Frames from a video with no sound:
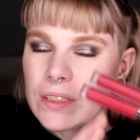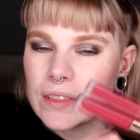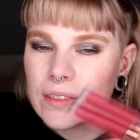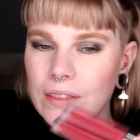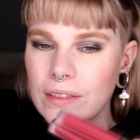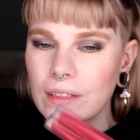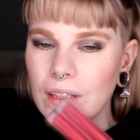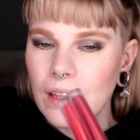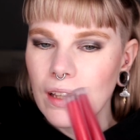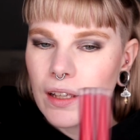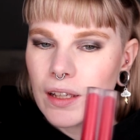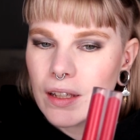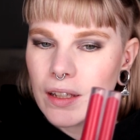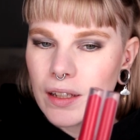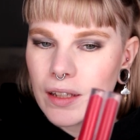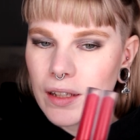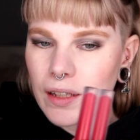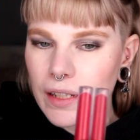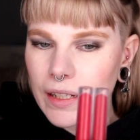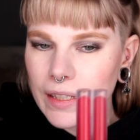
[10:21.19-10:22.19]
It's
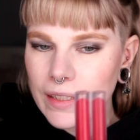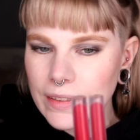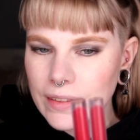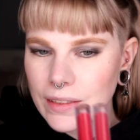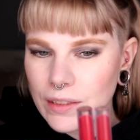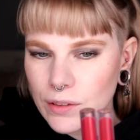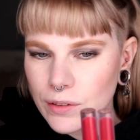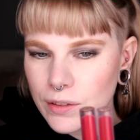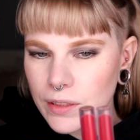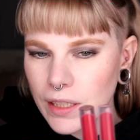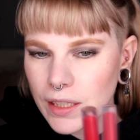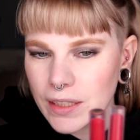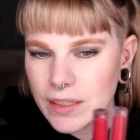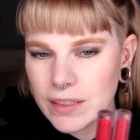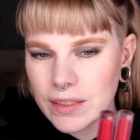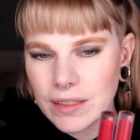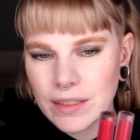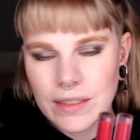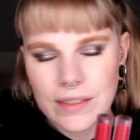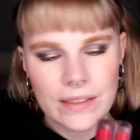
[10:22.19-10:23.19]
at least look
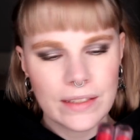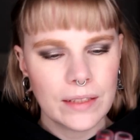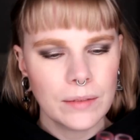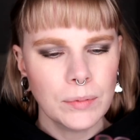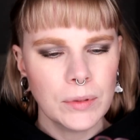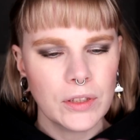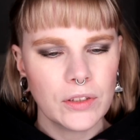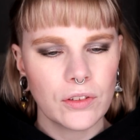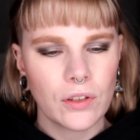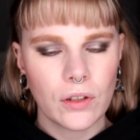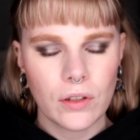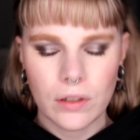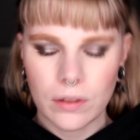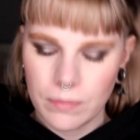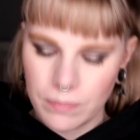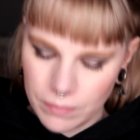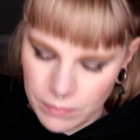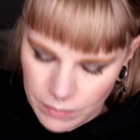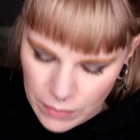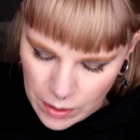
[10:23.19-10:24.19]
it's a little bit dark
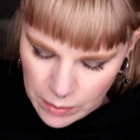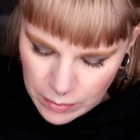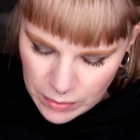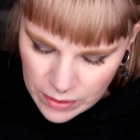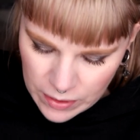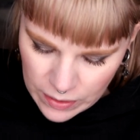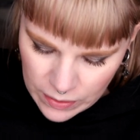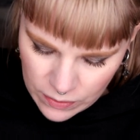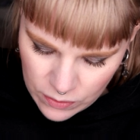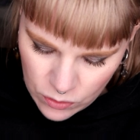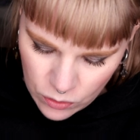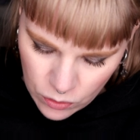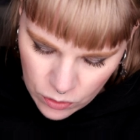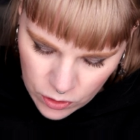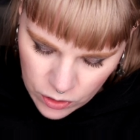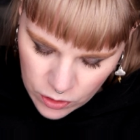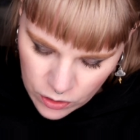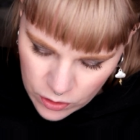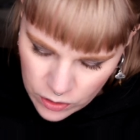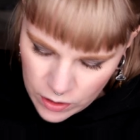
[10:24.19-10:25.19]
maybe it's just
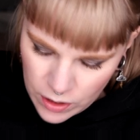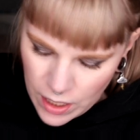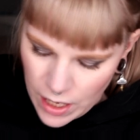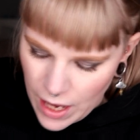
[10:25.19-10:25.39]
darker